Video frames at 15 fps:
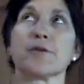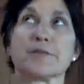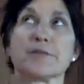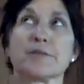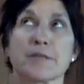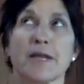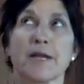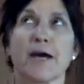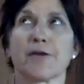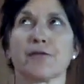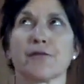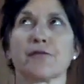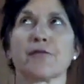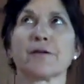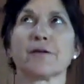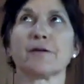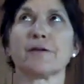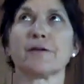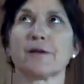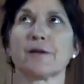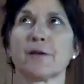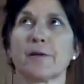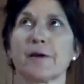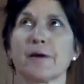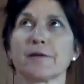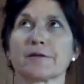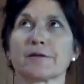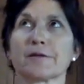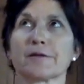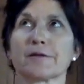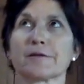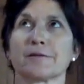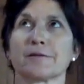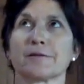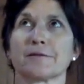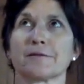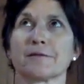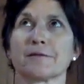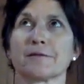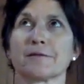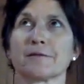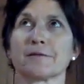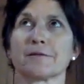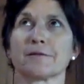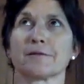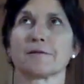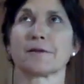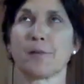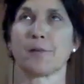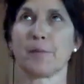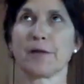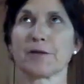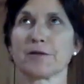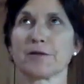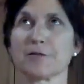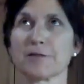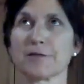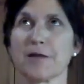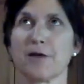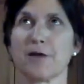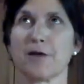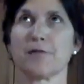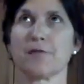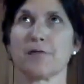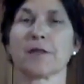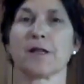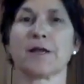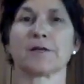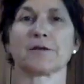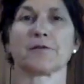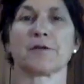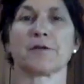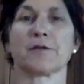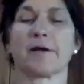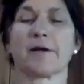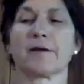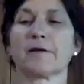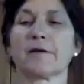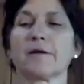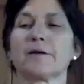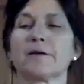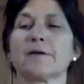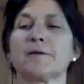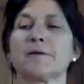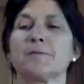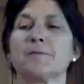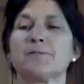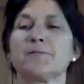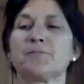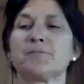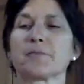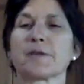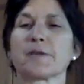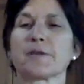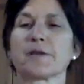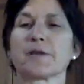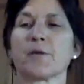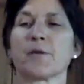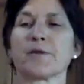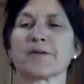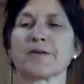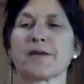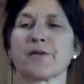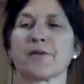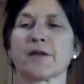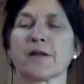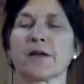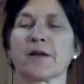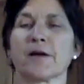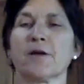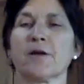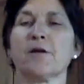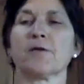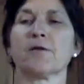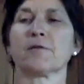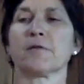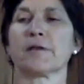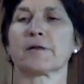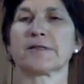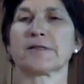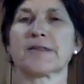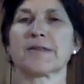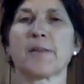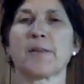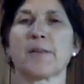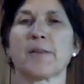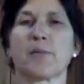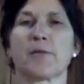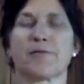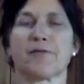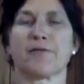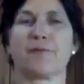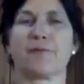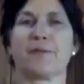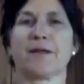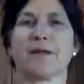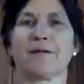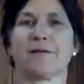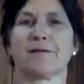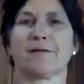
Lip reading: said, how do you feel about coming back to yourself and the client over there, was I felt like, oh, they're separate from me.